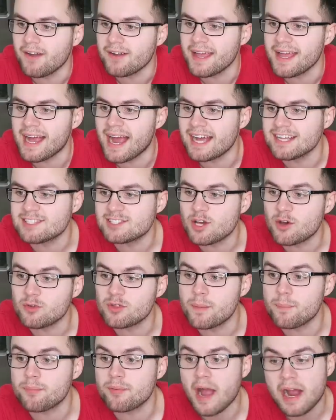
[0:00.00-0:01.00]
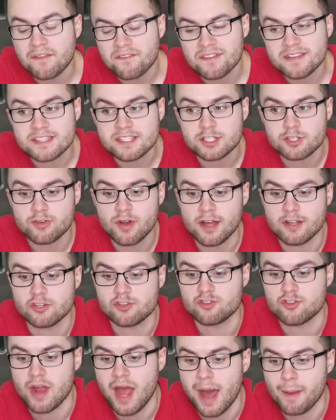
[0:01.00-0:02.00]
Okay guys, so the breakfast
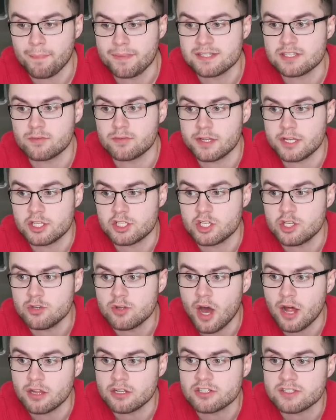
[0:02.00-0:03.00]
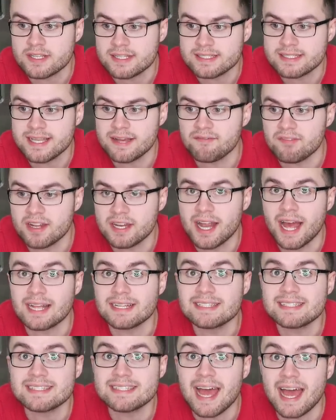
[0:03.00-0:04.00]
crunch wrap is only
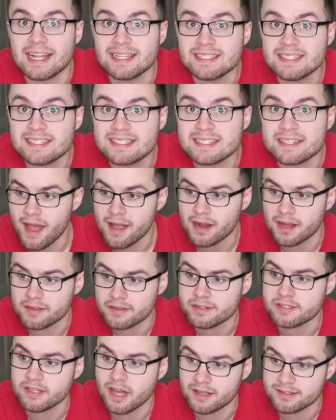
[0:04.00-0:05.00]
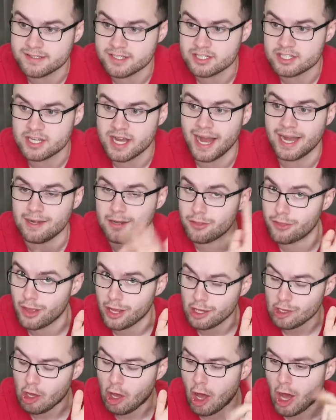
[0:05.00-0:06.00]
$2.79. I got the sausage kind,
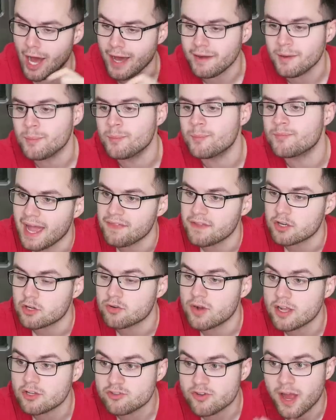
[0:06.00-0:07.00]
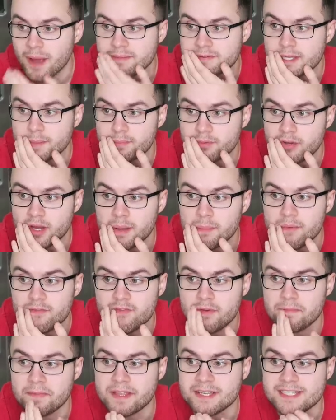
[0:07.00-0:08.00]
thank God. And the crunch wrap supreme
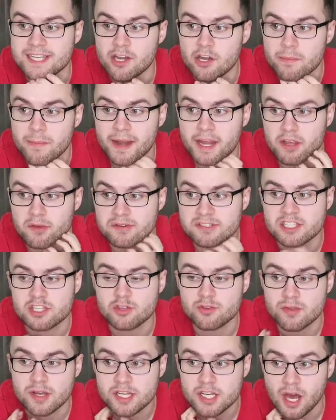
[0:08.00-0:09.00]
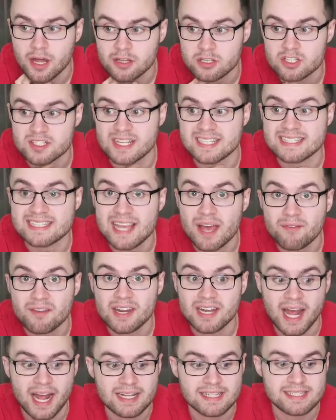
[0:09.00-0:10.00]
from the dinner menu is
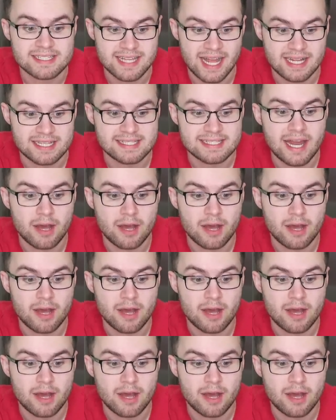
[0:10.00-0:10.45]
$3.79.